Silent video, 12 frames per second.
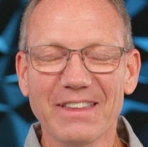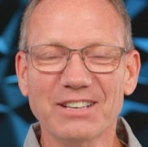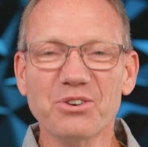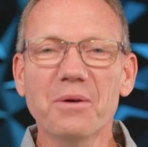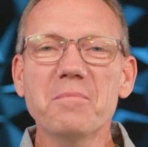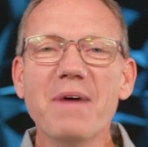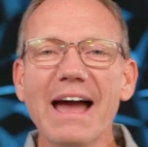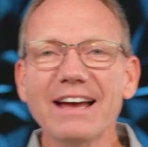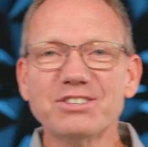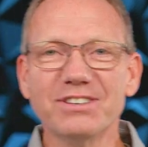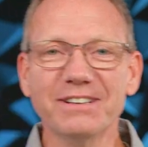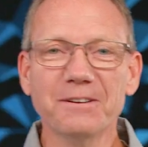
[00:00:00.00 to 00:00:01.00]
So
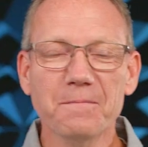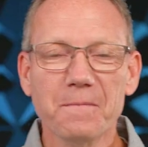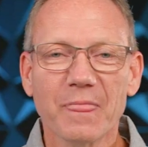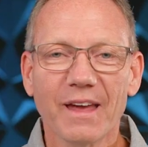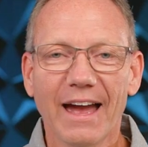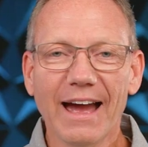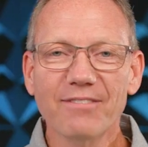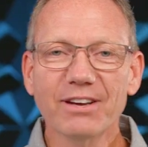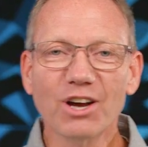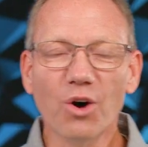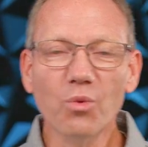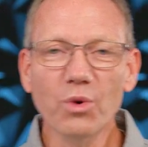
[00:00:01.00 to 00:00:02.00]
imagine
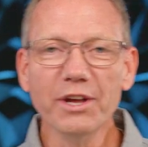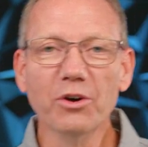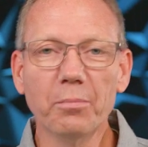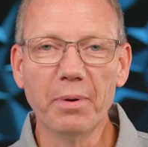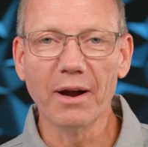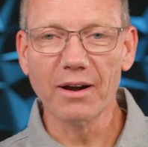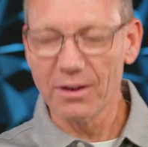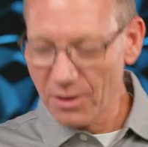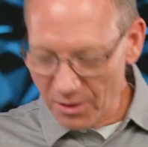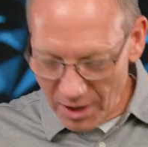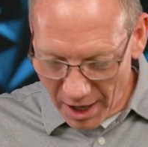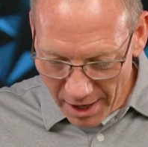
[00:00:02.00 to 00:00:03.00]
having a
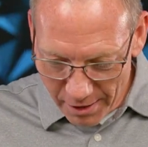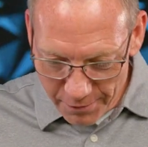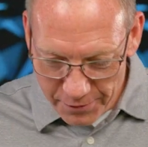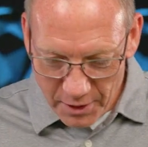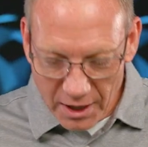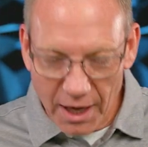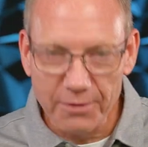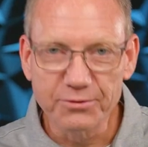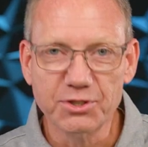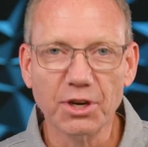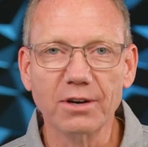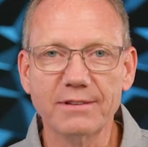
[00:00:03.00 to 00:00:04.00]
wheelbarrow
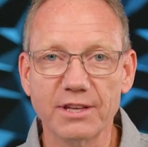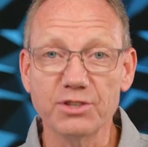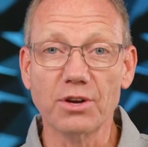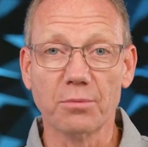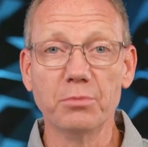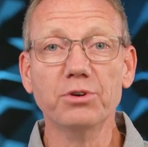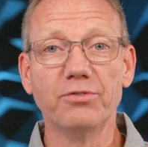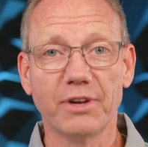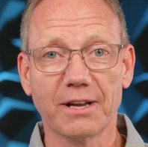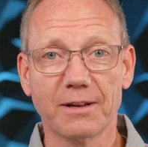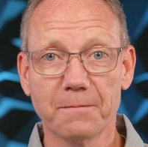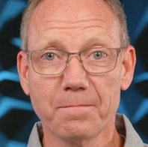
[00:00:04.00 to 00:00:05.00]
of dirt that you're
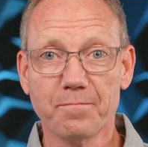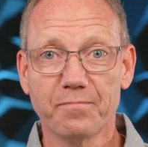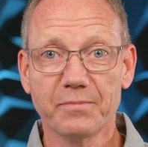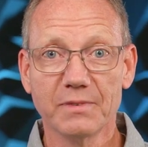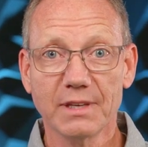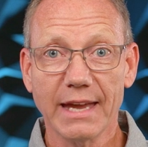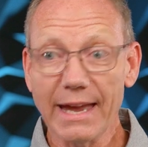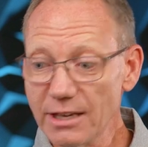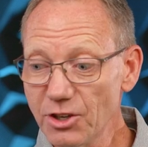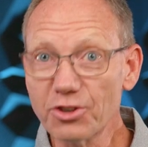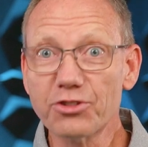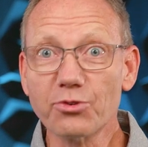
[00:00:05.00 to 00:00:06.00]
moving, and
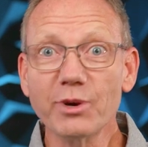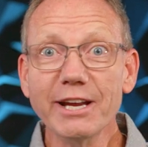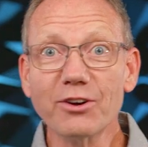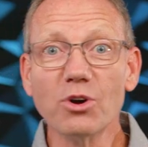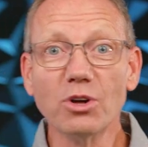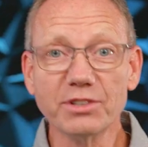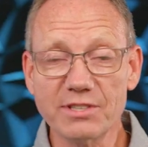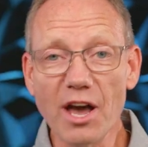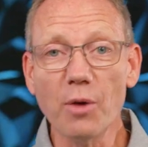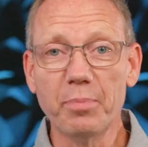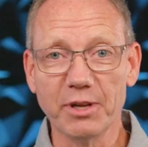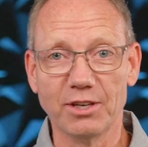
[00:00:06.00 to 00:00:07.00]
your three-year-old is
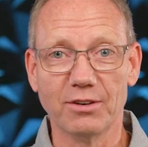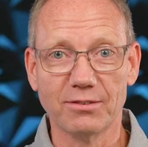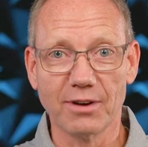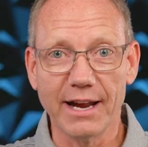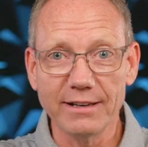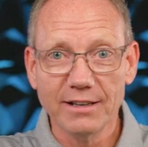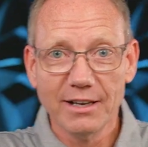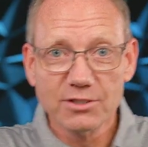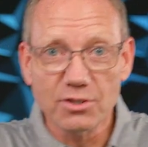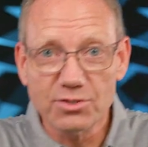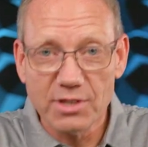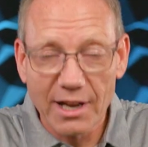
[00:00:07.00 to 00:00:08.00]
helping you, right?
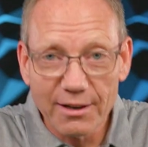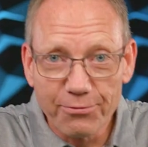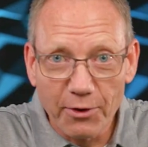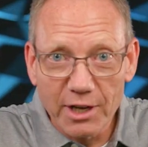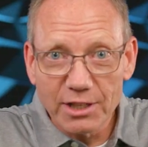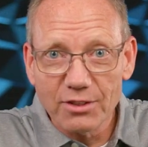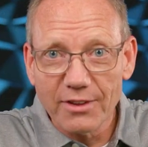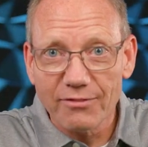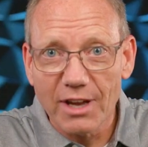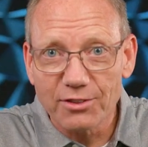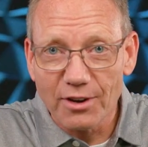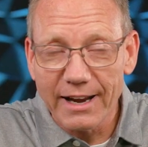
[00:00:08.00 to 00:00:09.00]
So they're standing in front of you. They've
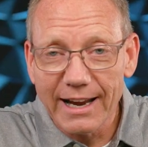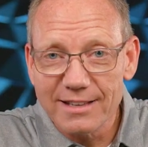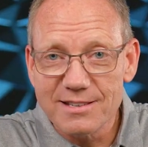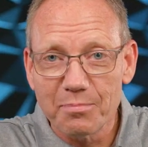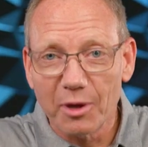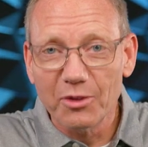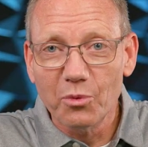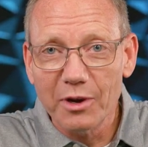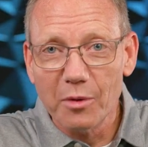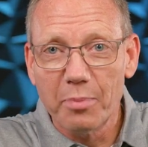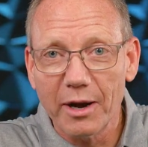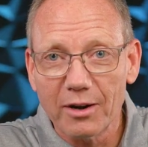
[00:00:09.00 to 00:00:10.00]
got their hands up on the
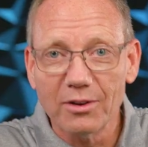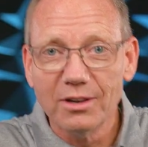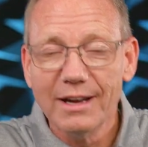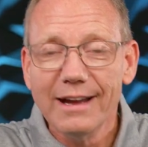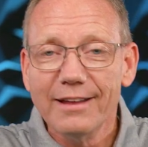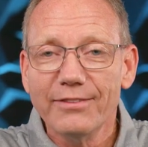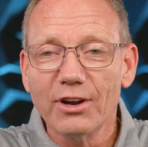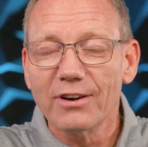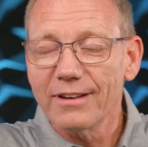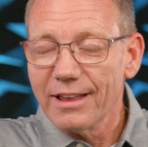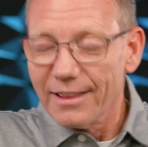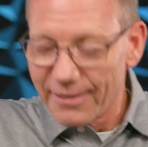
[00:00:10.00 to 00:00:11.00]
wheelbarrow.
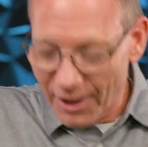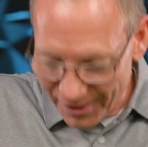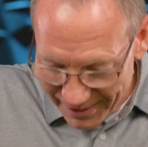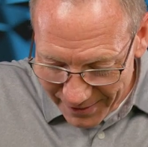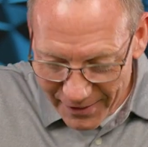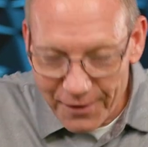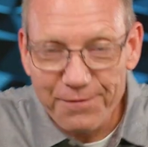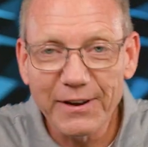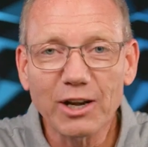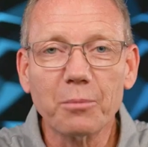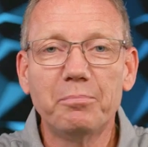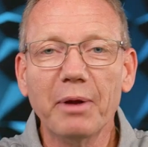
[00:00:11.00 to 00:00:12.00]
Their
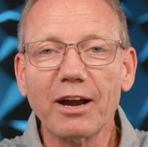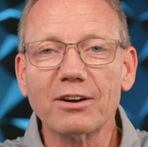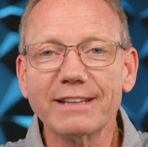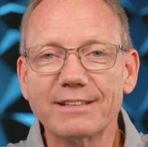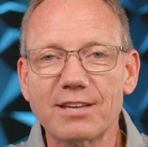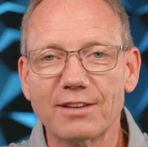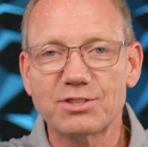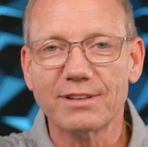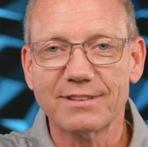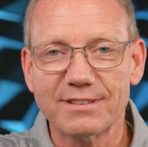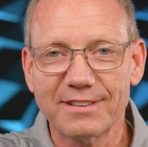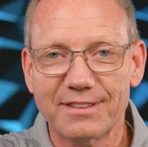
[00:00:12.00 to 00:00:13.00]
feet are barely touching
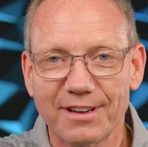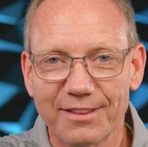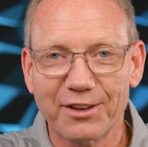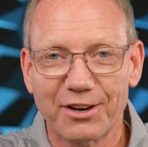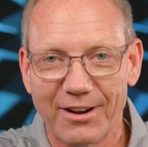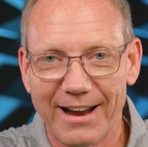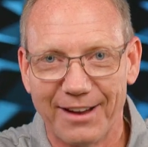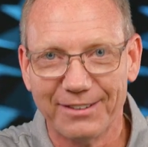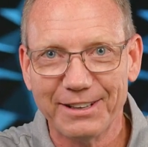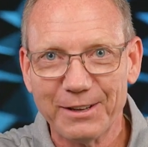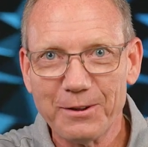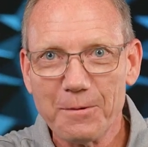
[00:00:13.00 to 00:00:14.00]
the ground,